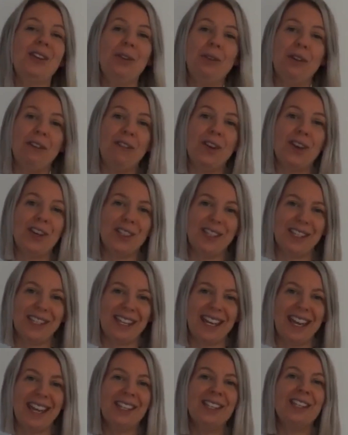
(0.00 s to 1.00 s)

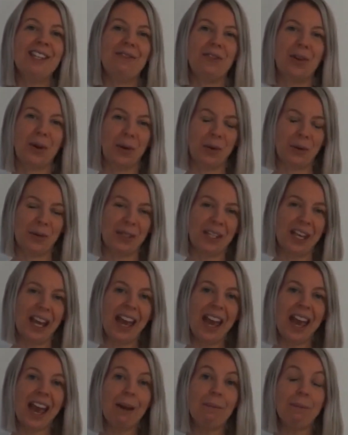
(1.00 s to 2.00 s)
university interviews,
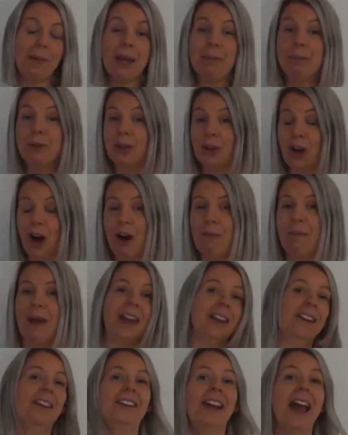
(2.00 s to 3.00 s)
people
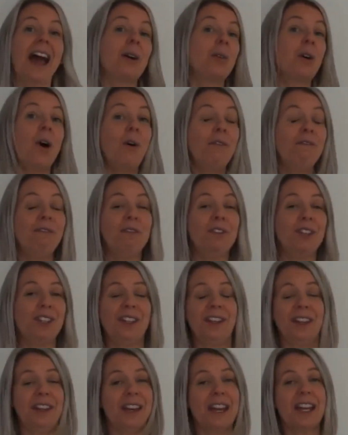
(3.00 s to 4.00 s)
comment on how
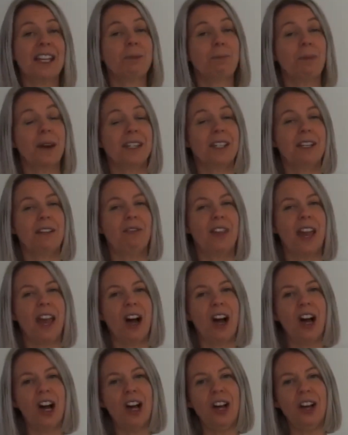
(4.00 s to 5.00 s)
confident and expressive they
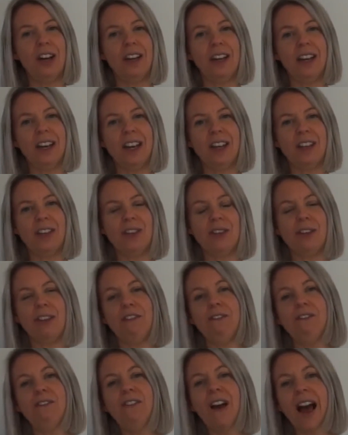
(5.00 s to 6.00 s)
are. So
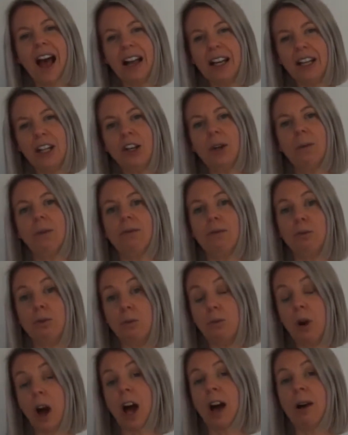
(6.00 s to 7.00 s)
the value of
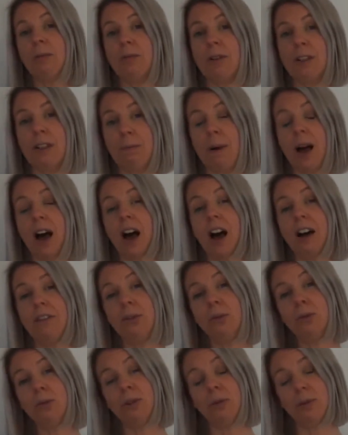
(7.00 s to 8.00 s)
drama as part
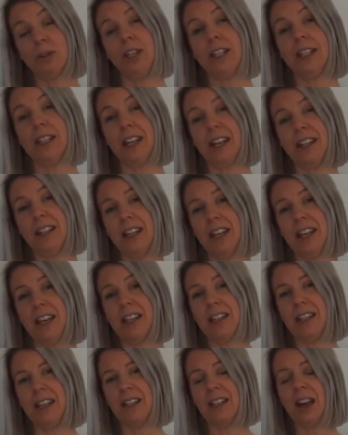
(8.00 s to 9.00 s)
of all your
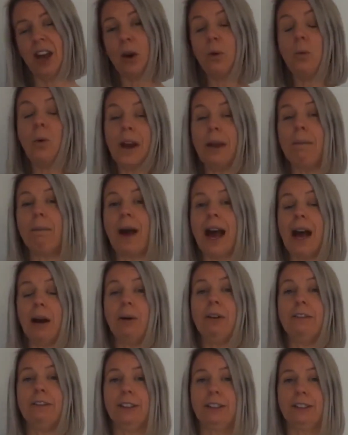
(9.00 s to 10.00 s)
GCSEs is quite
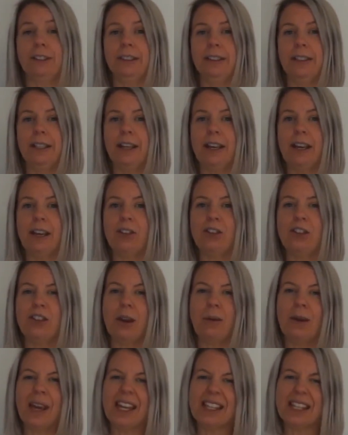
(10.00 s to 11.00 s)
powerful. So
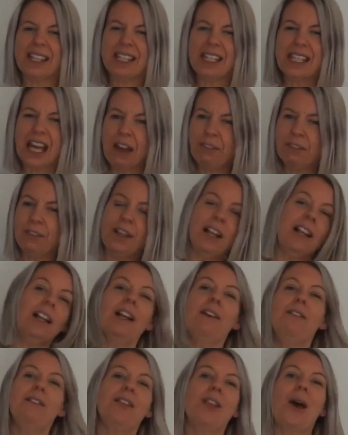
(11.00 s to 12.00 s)
it's
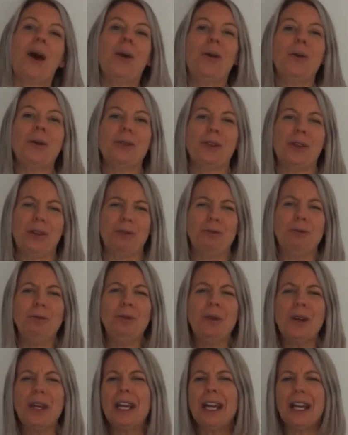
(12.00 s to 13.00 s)
definitely for those who
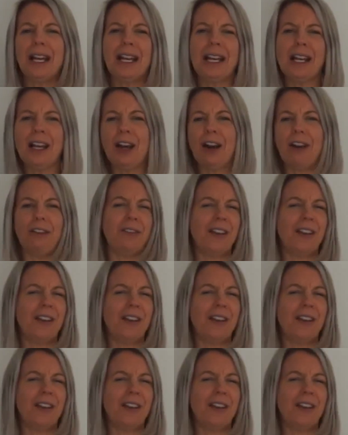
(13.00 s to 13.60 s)
really love